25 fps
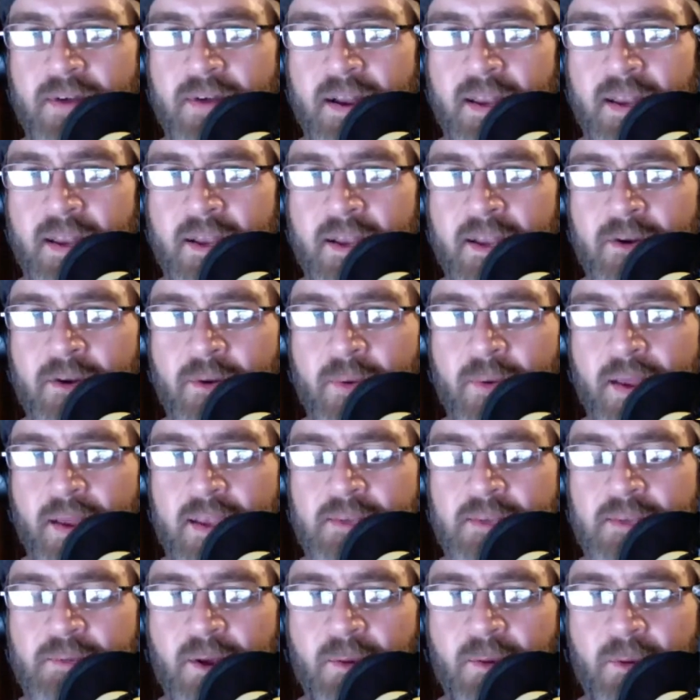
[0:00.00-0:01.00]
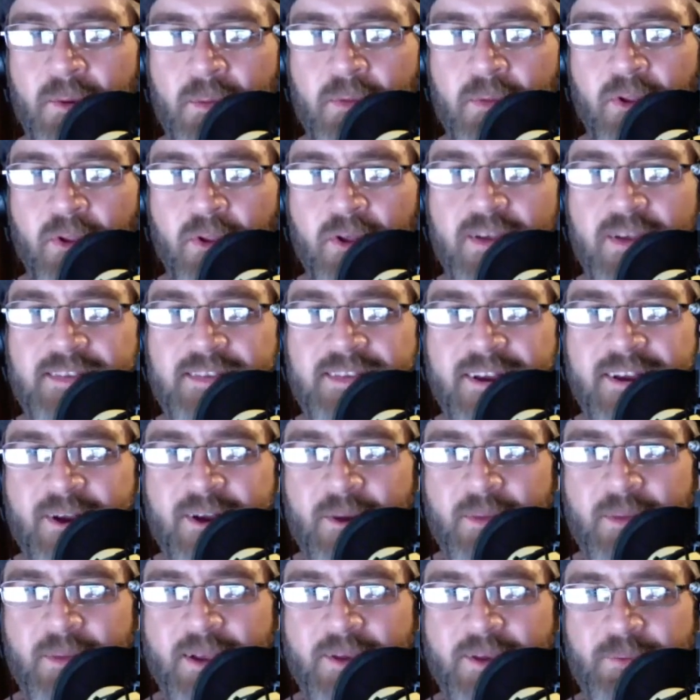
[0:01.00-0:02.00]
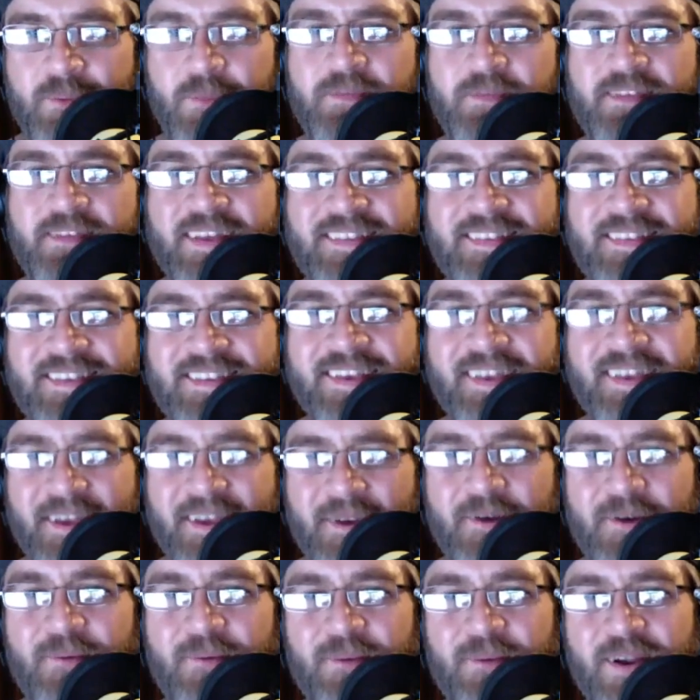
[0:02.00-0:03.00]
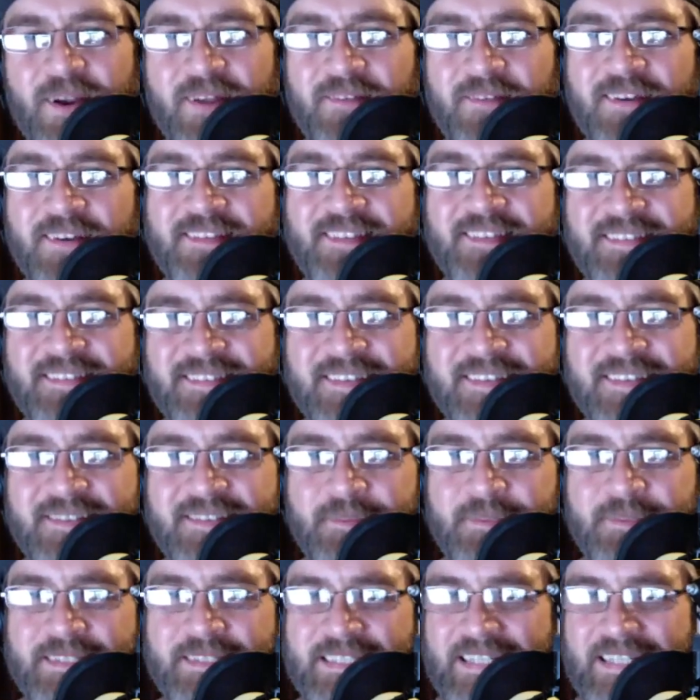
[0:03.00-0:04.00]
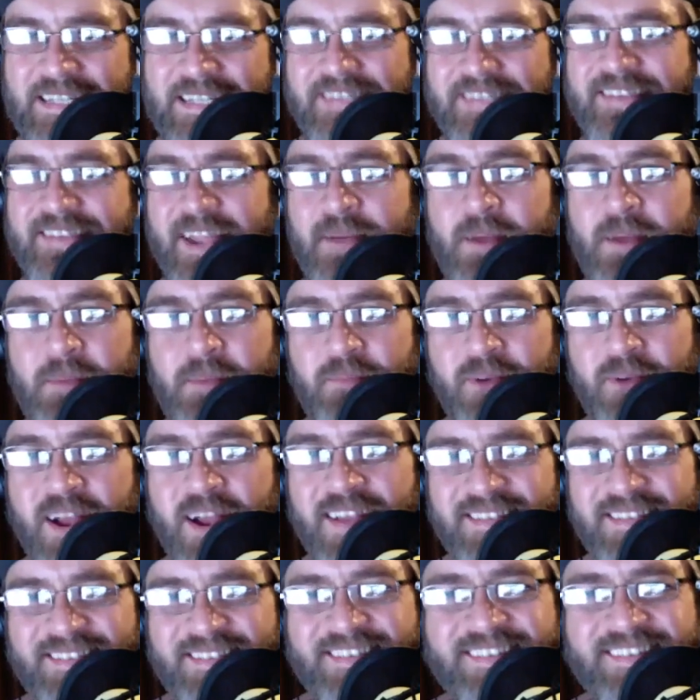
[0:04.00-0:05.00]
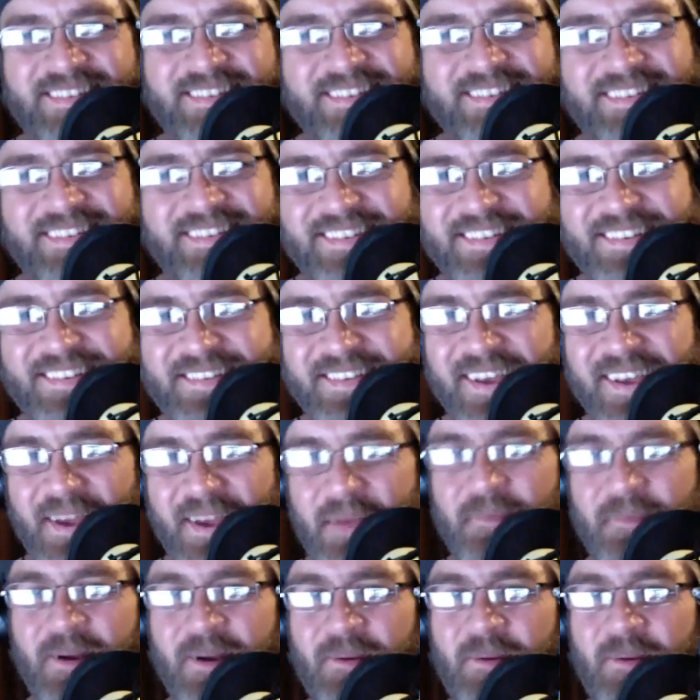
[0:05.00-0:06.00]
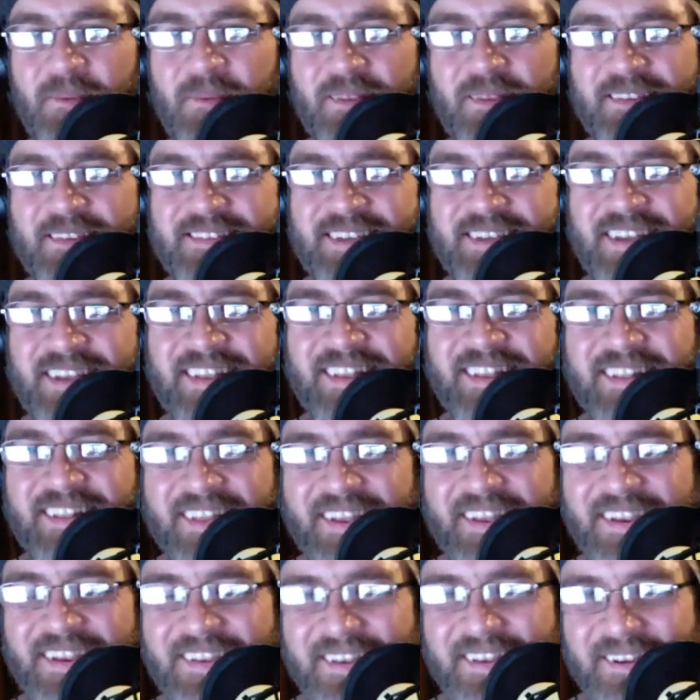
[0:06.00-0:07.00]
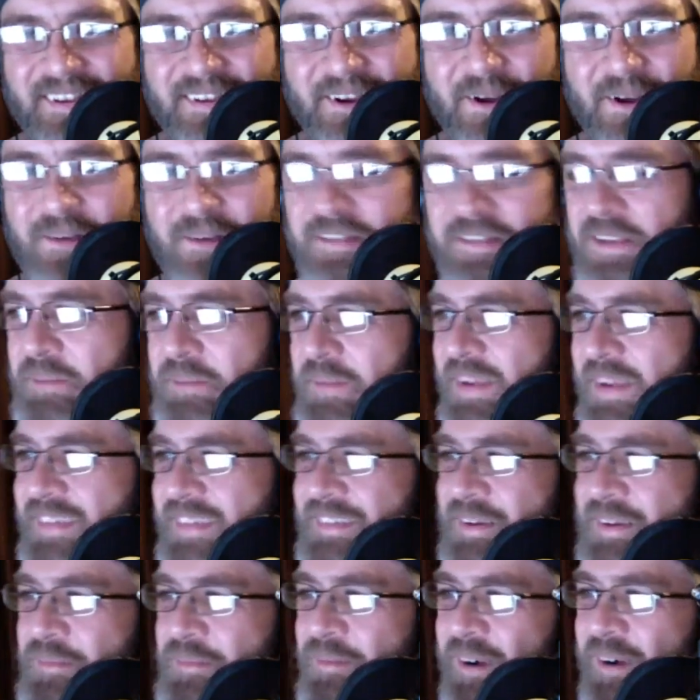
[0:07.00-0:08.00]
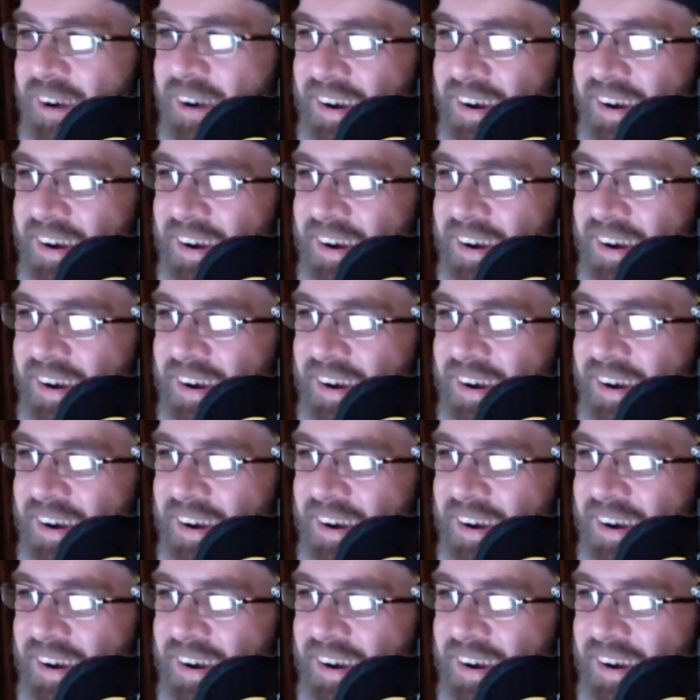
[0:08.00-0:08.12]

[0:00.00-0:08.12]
out a way. He's probably pulling his hair out because you said one of us has said something. He's like, "God damn it, Brett!" He's probably silently cursing me somewhere.